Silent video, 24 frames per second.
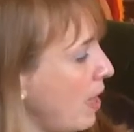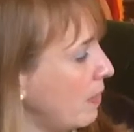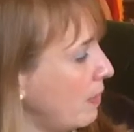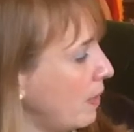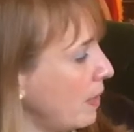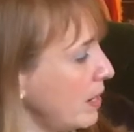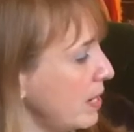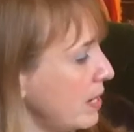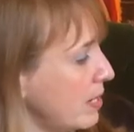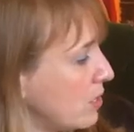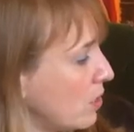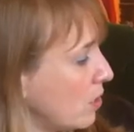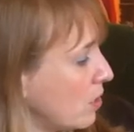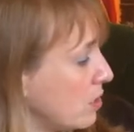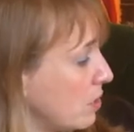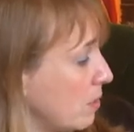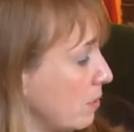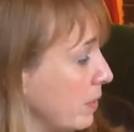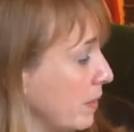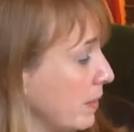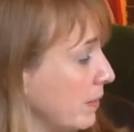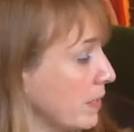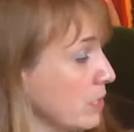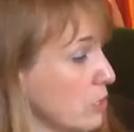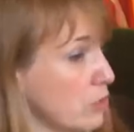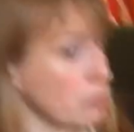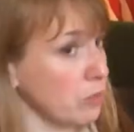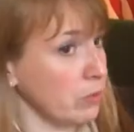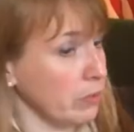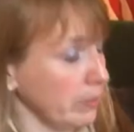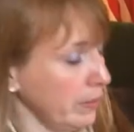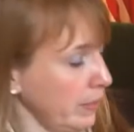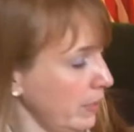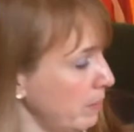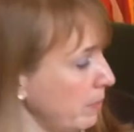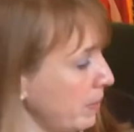Then he saw something that
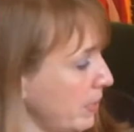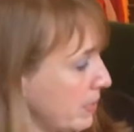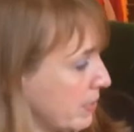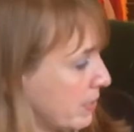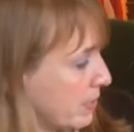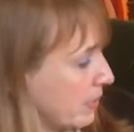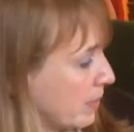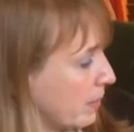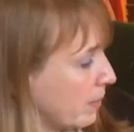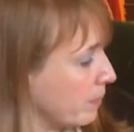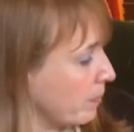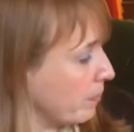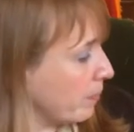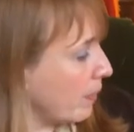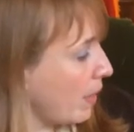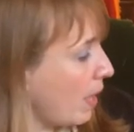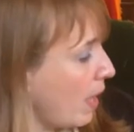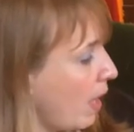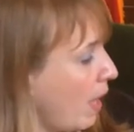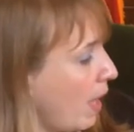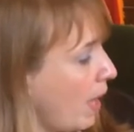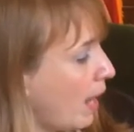truly amazed him.